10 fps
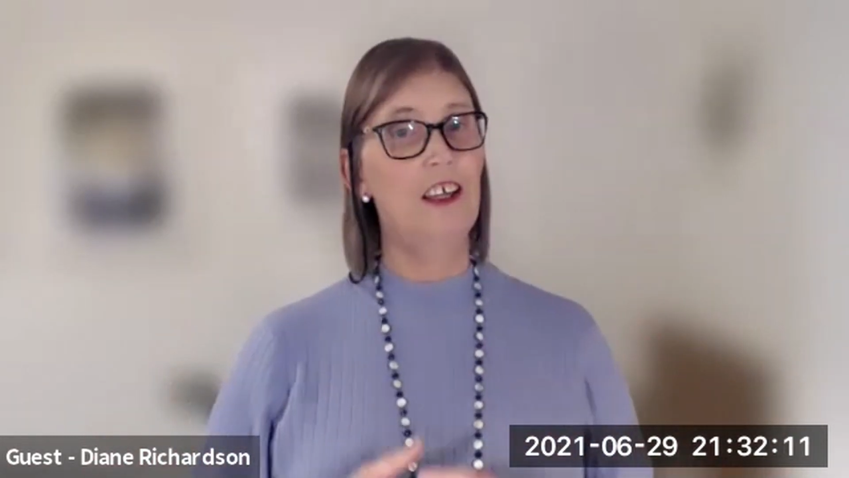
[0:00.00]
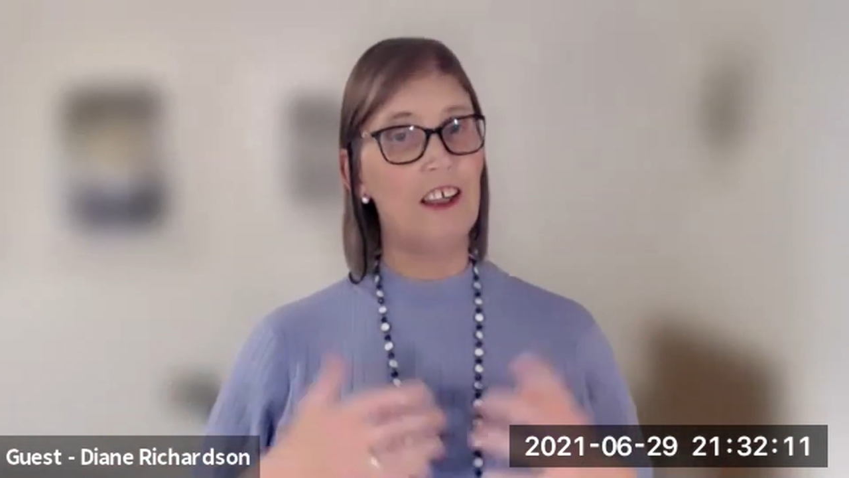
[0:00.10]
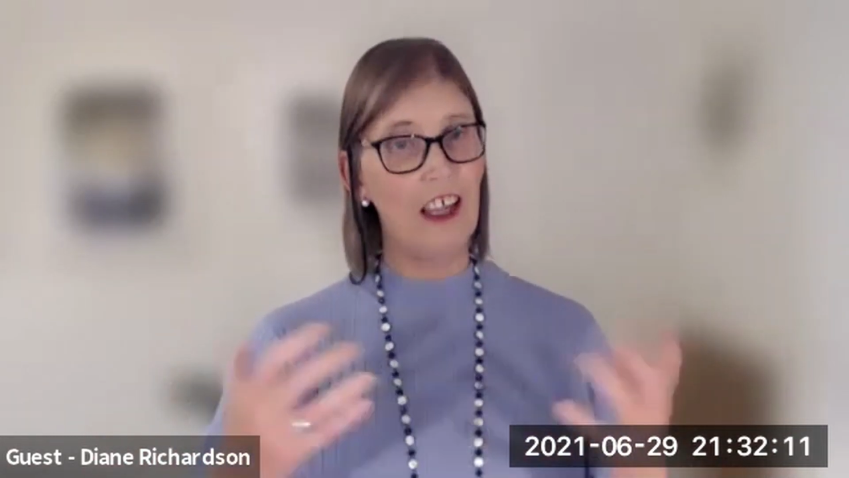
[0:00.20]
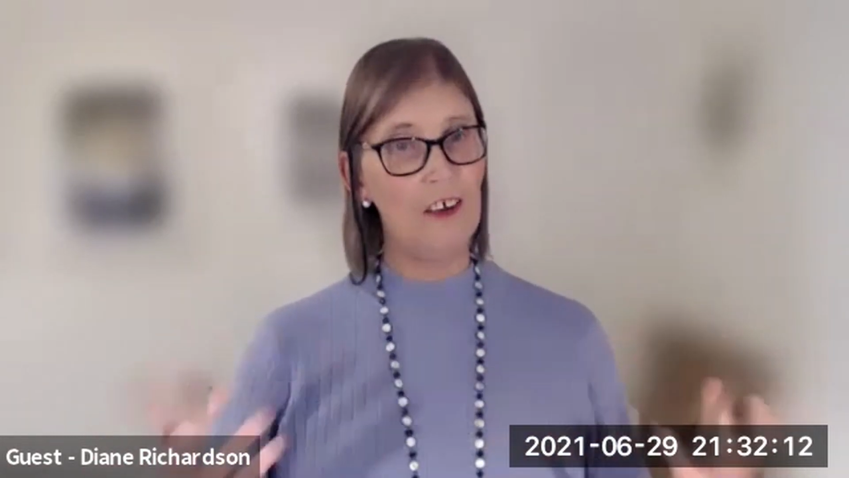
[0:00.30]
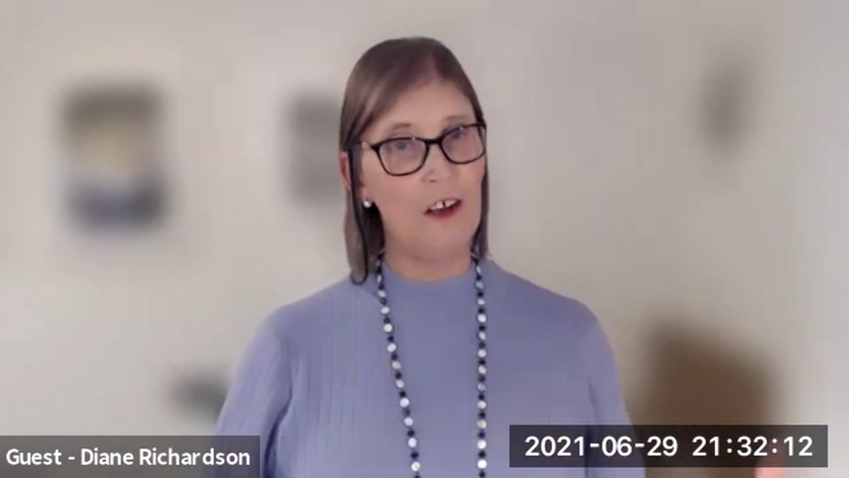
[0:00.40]

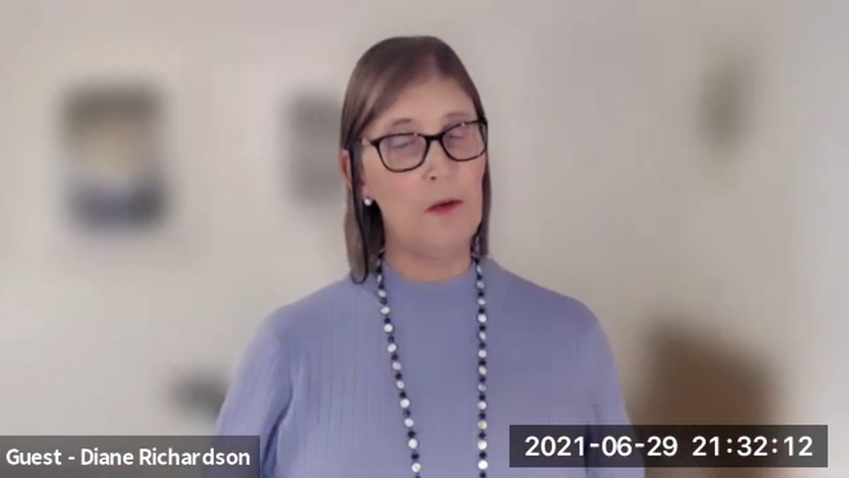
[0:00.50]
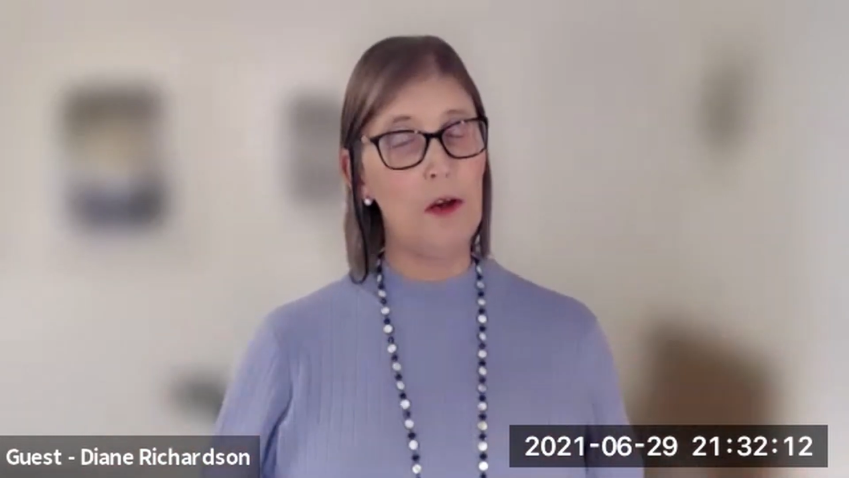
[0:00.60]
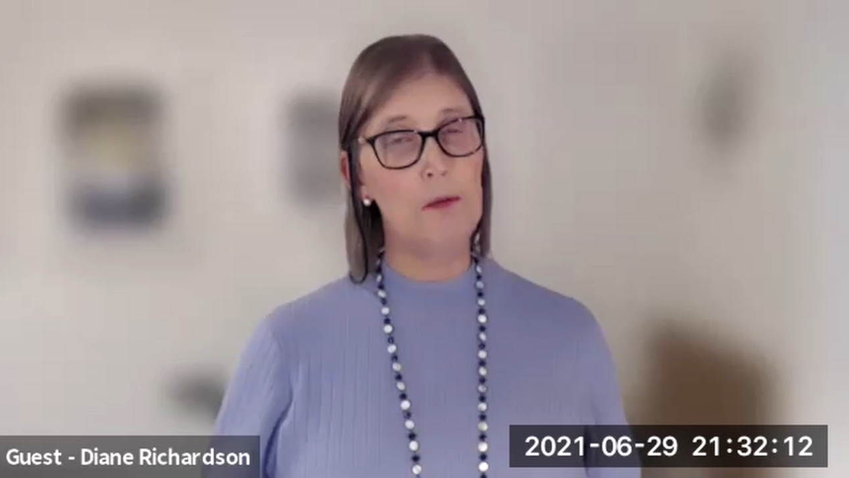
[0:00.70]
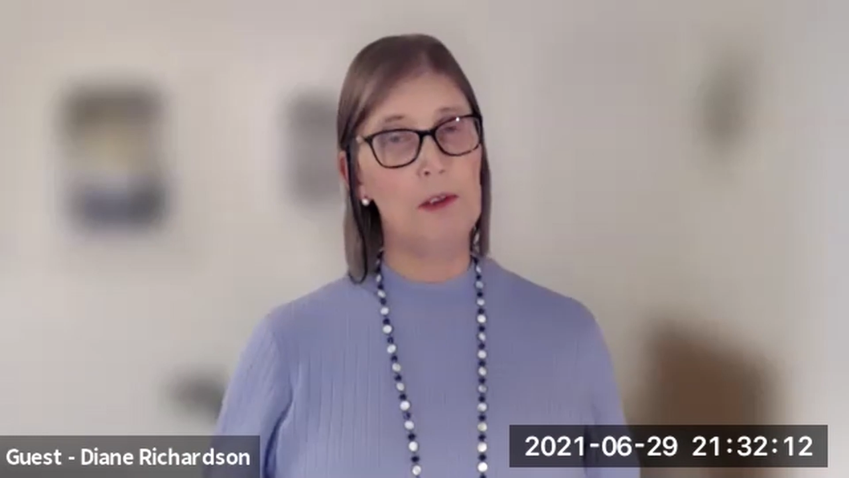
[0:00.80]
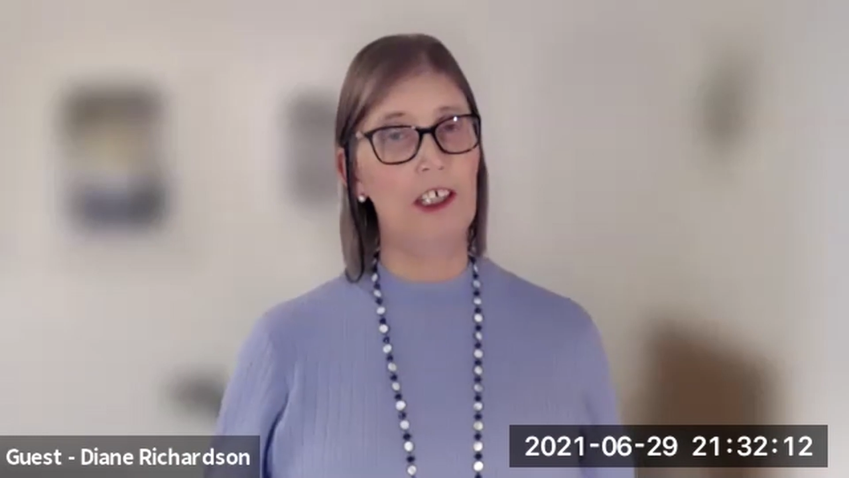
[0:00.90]
it
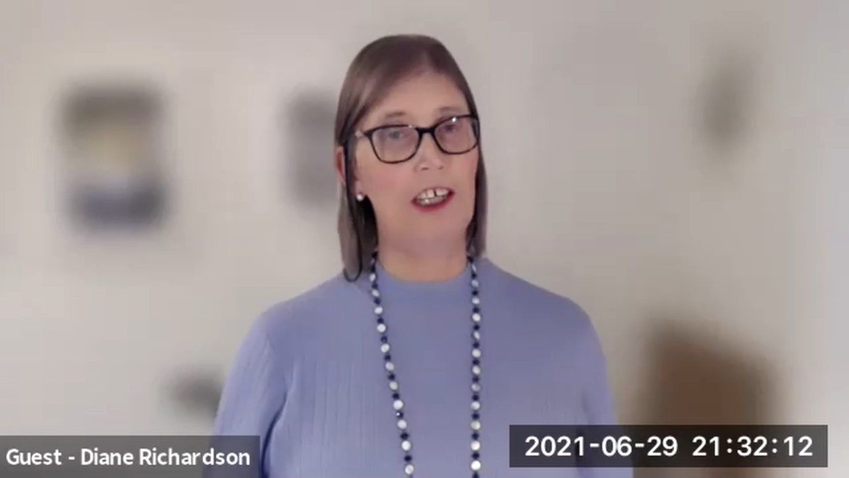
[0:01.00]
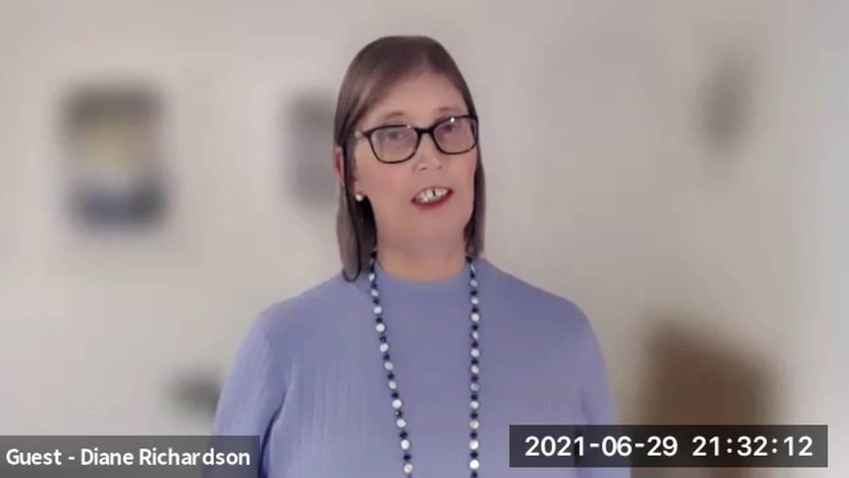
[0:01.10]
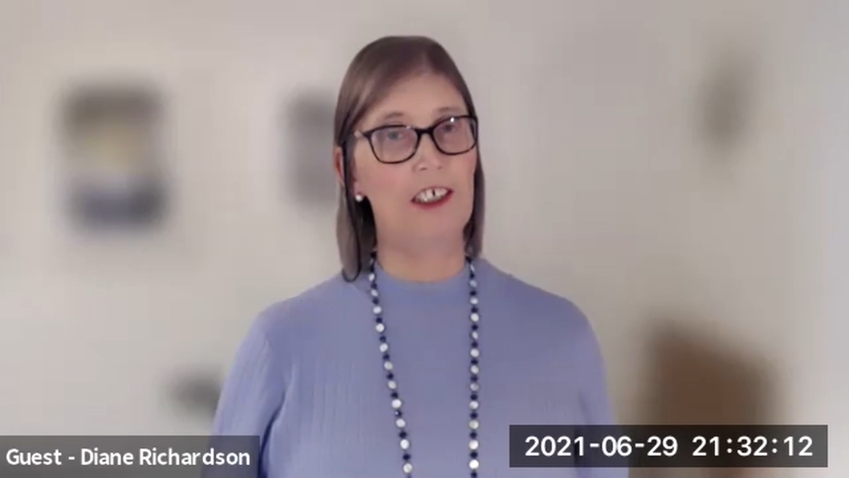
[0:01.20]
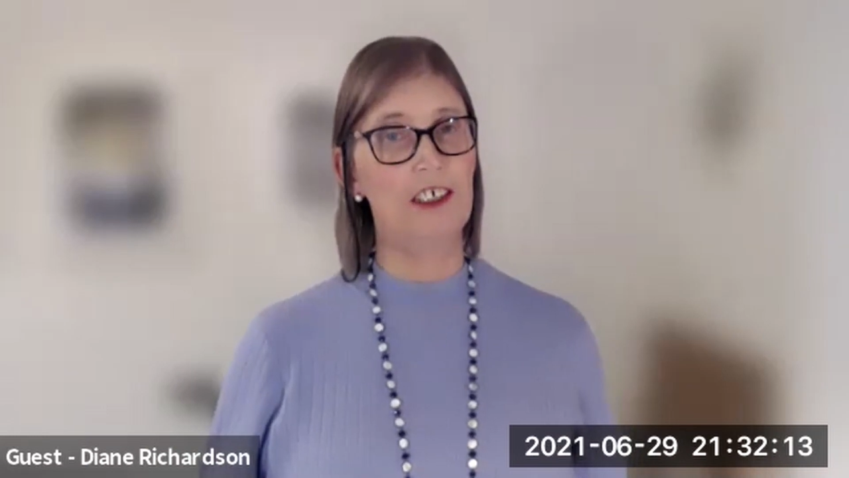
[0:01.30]
will be changed.